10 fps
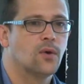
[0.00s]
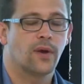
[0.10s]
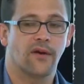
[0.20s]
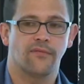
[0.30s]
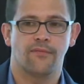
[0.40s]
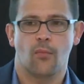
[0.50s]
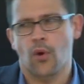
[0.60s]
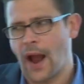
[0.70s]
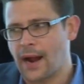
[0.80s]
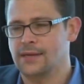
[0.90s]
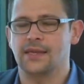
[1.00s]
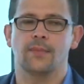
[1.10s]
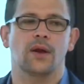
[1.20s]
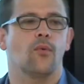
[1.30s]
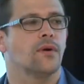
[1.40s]
We have more
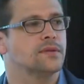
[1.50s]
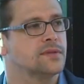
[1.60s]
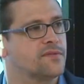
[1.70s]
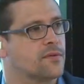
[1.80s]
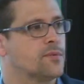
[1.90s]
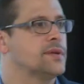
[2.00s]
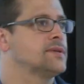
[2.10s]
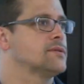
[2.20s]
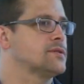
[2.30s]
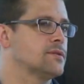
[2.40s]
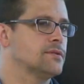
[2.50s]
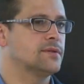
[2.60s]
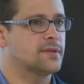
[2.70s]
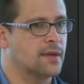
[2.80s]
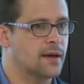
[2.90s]
academic ones for
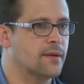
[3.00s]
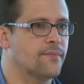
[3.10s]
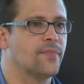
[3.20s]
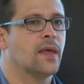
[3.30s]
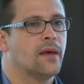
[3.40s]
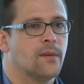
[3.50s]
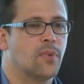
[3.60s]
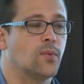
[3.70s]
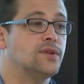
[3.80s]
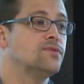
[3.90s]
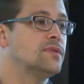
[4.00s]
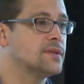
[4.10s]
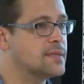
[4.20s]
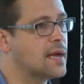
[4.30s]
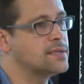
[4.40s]
researchers. Um, but we do
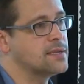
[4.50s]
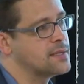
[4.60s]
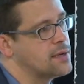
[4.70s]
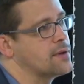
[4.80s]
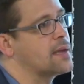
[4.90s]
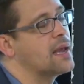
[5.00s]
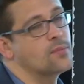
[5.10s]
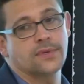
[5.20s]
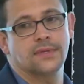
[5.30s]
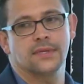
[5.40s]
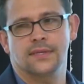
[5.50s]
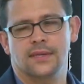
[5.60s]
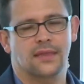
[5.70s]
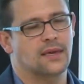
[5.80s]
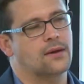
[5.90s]
this not just here in Cambridge. This
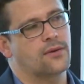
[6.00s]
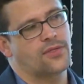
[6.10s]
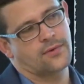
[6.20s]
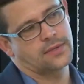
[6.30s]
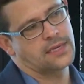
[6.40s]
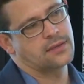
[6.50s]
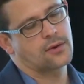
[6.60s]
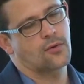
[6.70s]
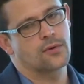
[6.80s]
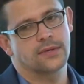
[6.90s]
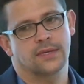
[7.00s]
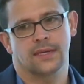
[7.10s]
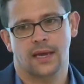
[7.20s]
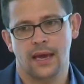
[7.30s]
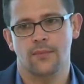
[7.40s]
is, I think, our 13th course
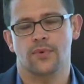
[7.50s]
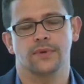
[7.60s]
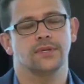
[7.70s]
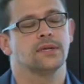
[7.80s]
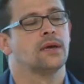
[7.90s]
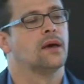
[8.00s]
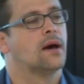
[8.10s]
in Cambridge.